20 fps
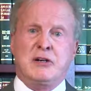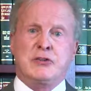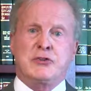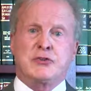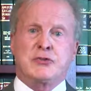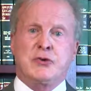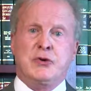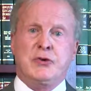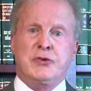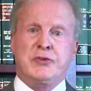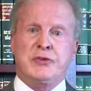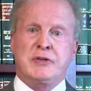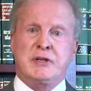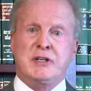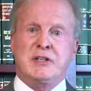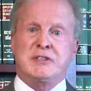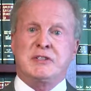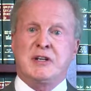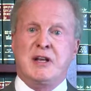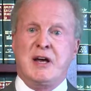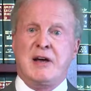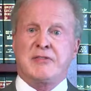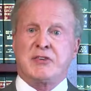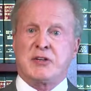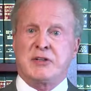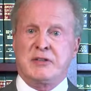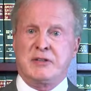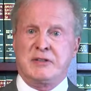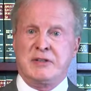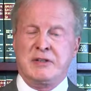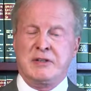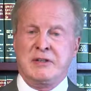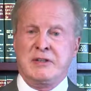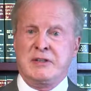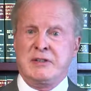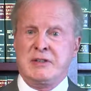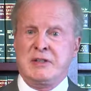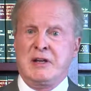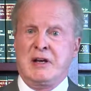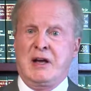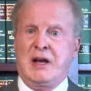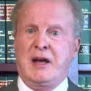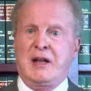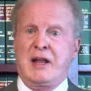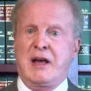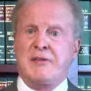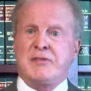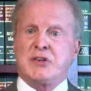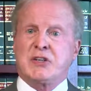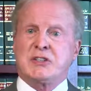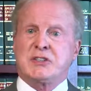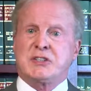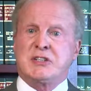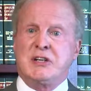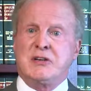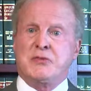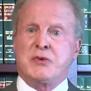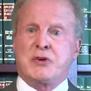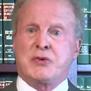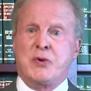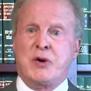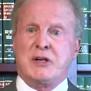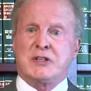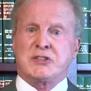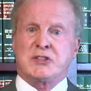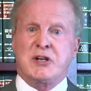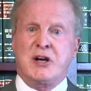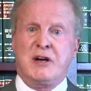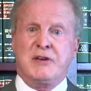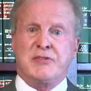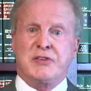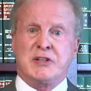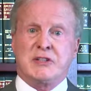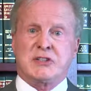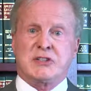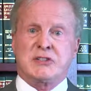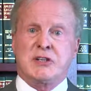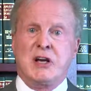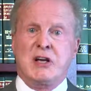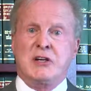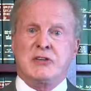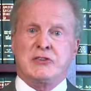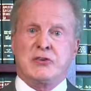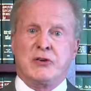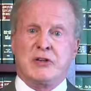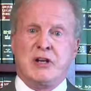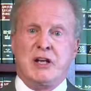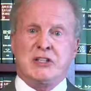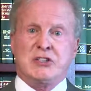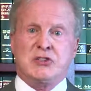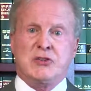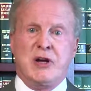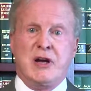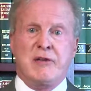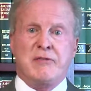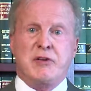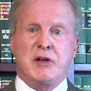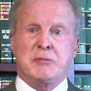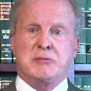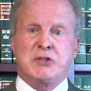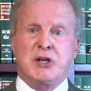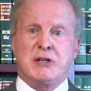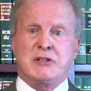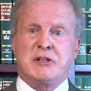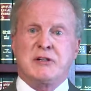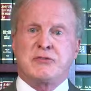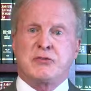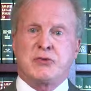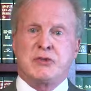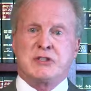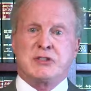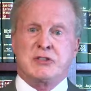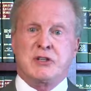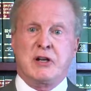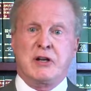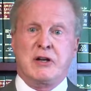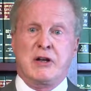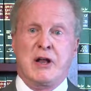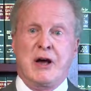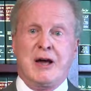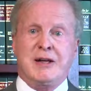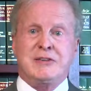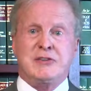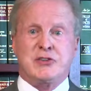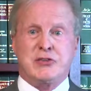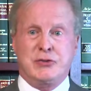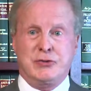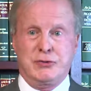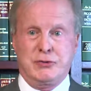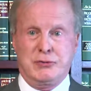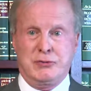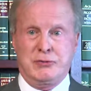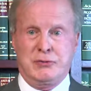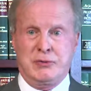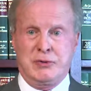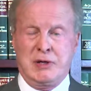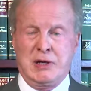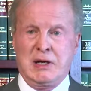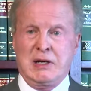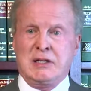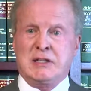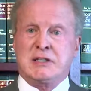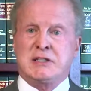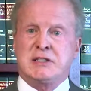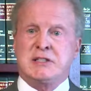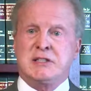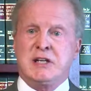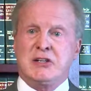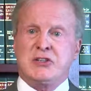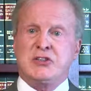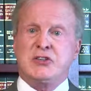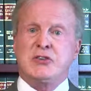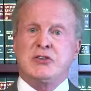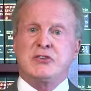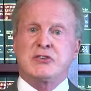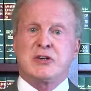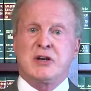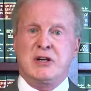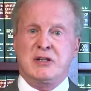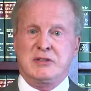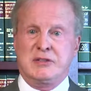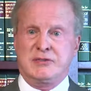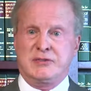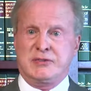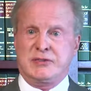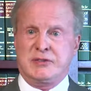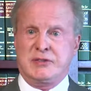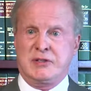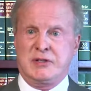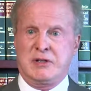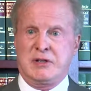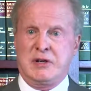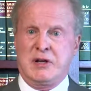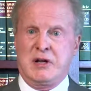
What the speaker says: Truth needs an advocate, and advocacy requires confidence, so unless you have an objective reason not to, stick to your guns.